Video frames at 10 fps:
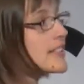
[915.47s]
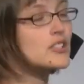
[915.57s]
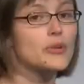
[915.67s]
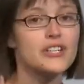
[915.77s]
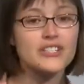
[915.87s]

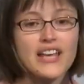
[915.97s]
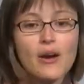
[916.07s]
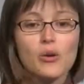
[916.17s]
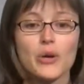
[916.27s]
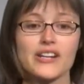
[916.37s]
so here's
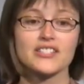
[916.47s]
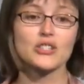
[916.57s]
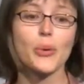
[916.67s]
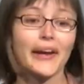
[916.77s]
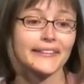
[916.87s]
how it works
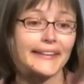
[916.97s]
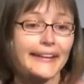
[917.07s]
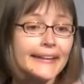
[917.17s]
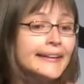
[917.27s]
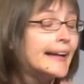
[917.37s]
quickly.